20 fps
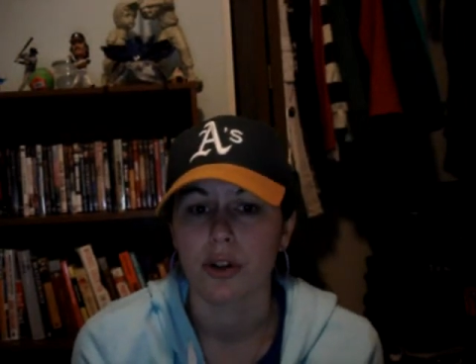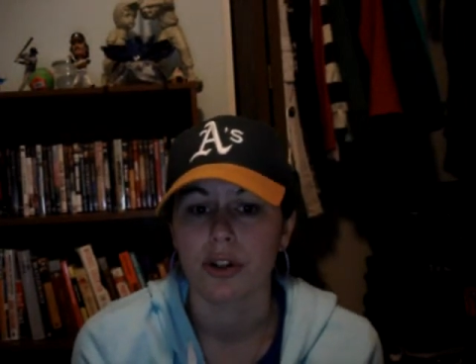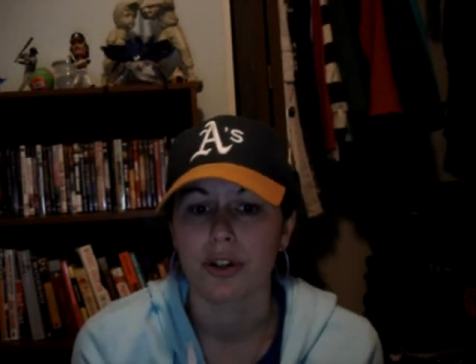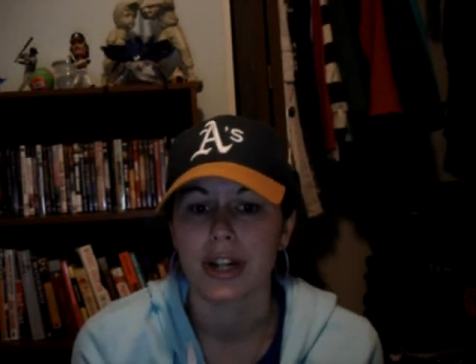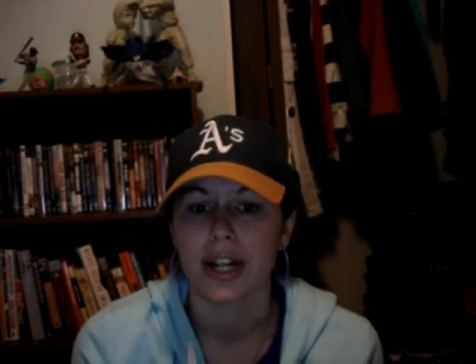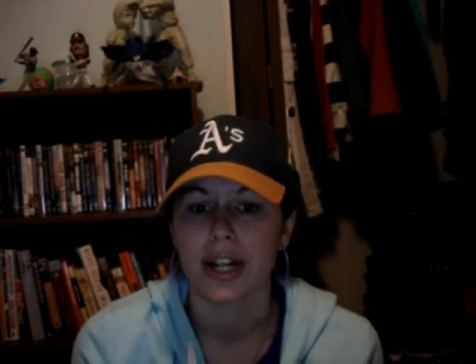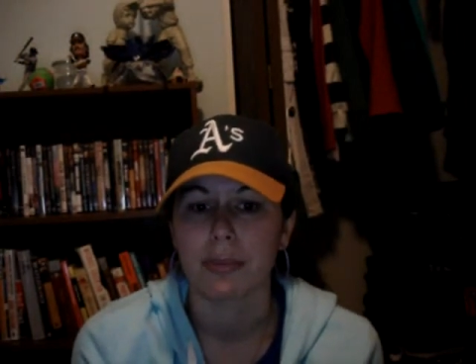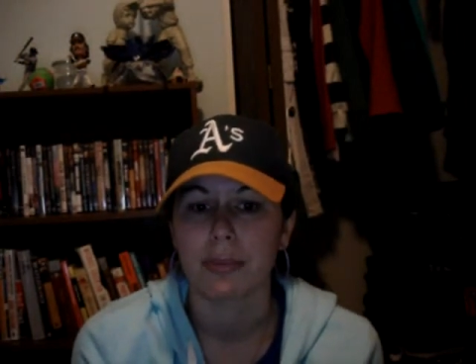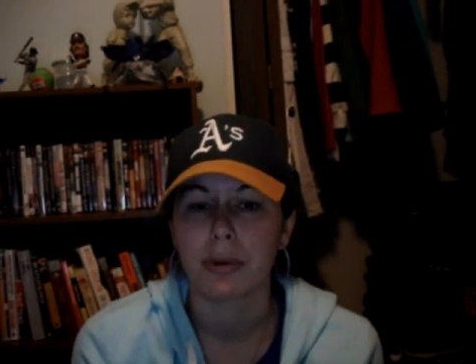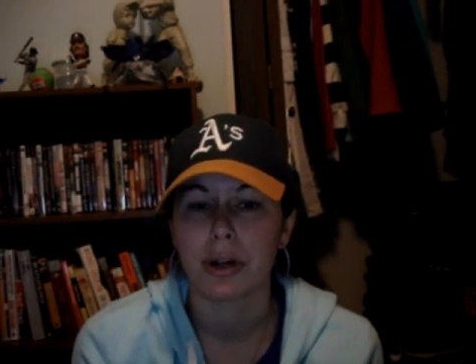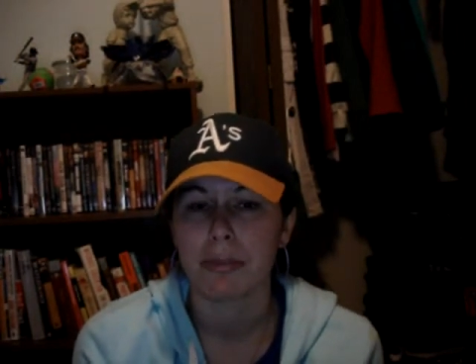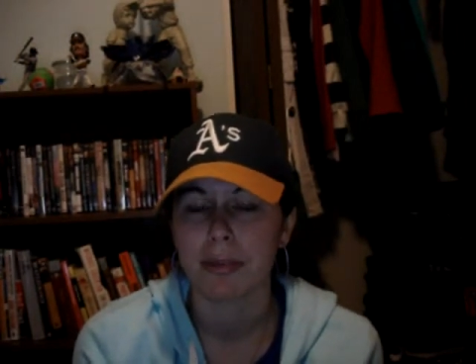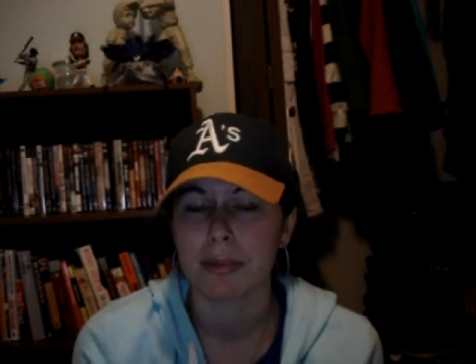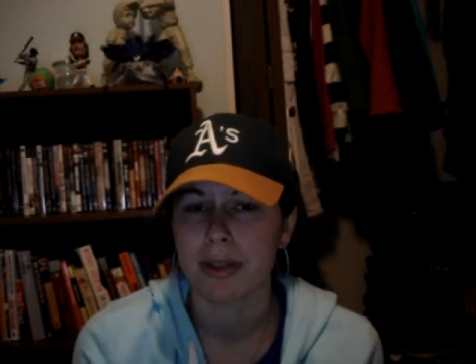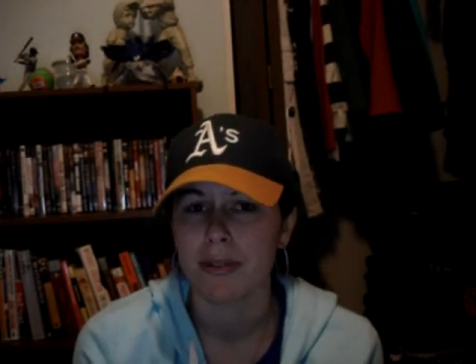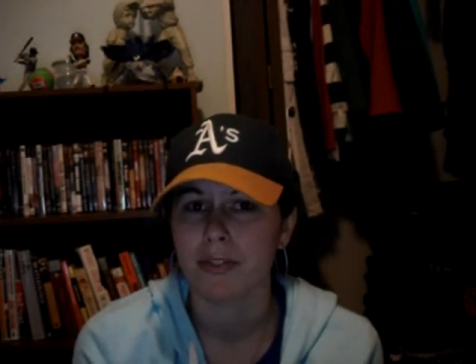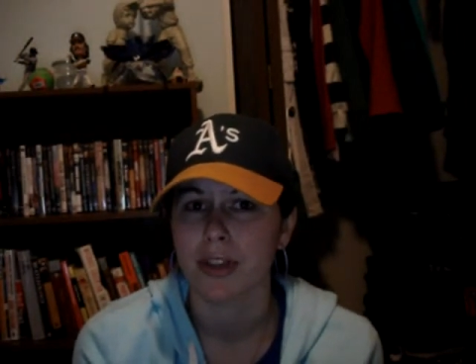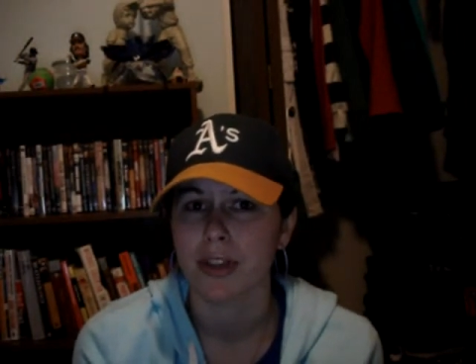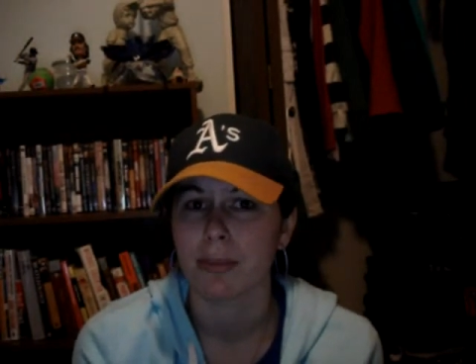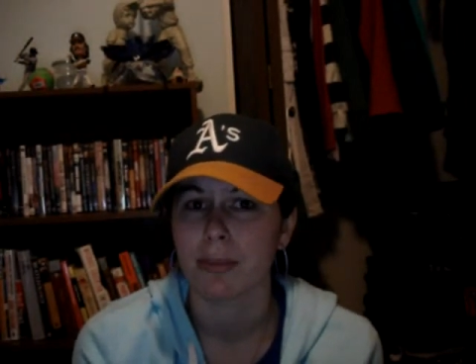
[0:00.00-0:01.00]
or creating
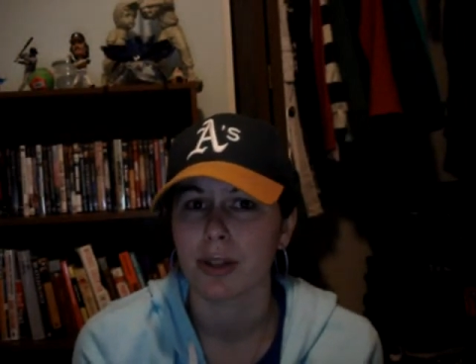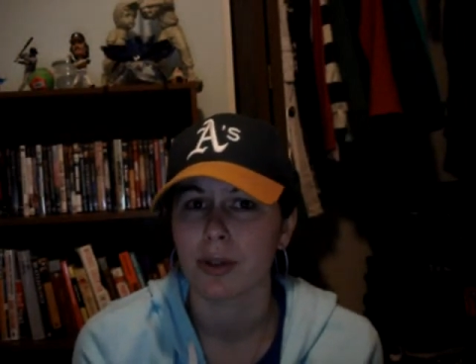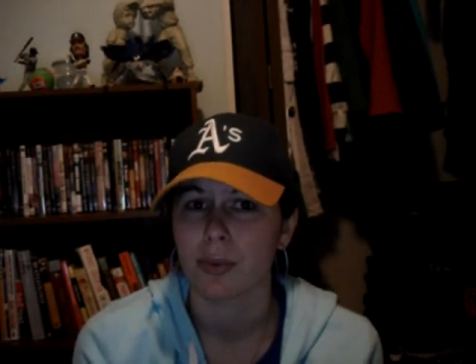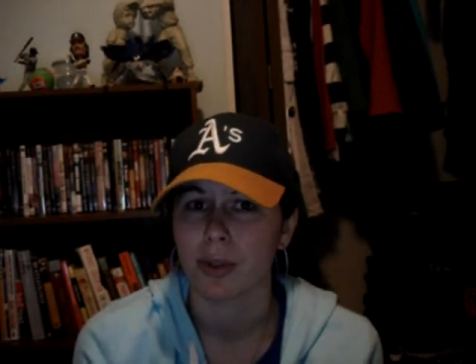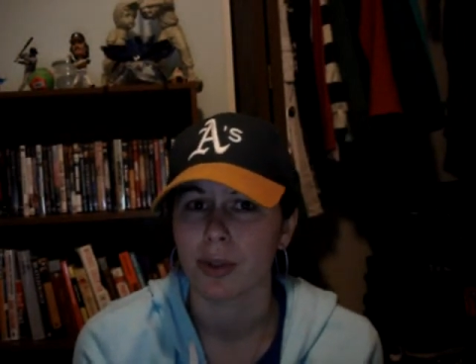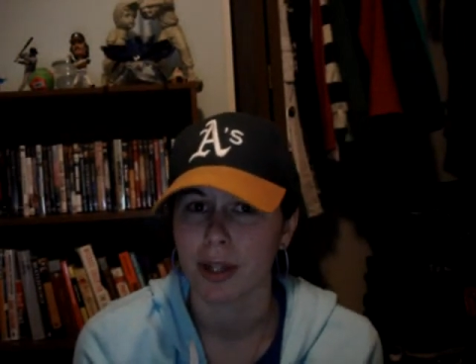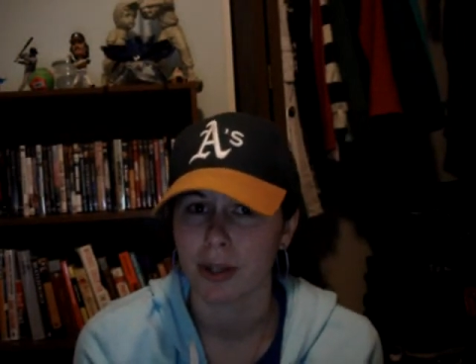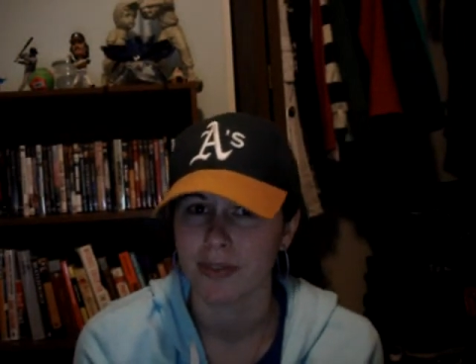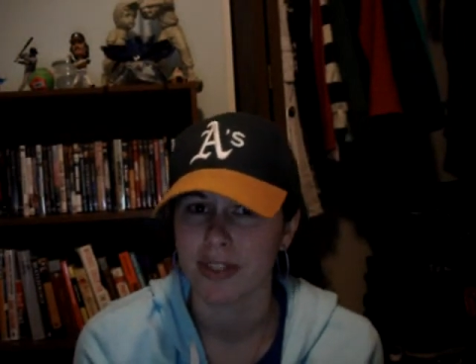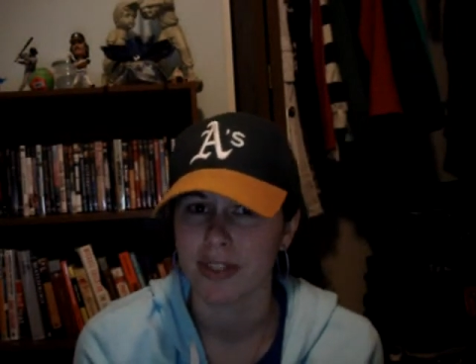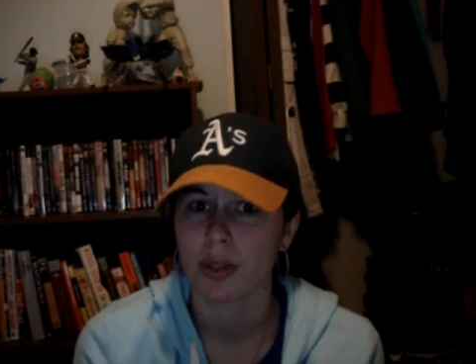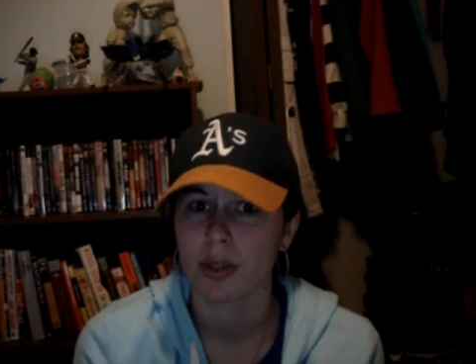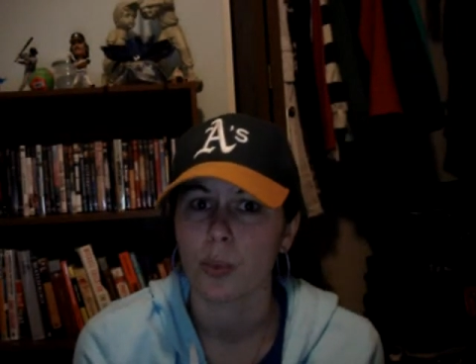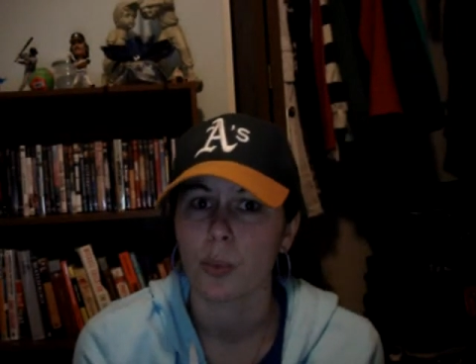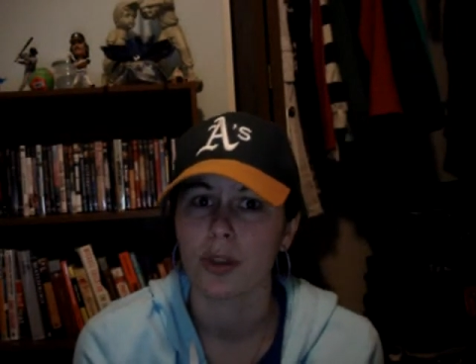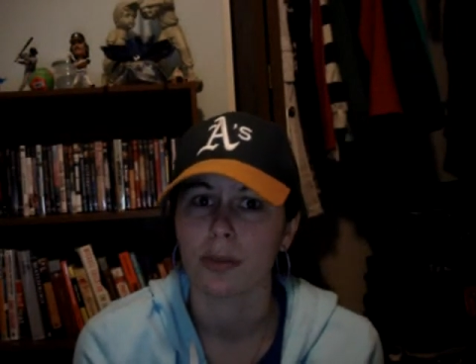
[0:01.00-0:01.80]
permanent family rifts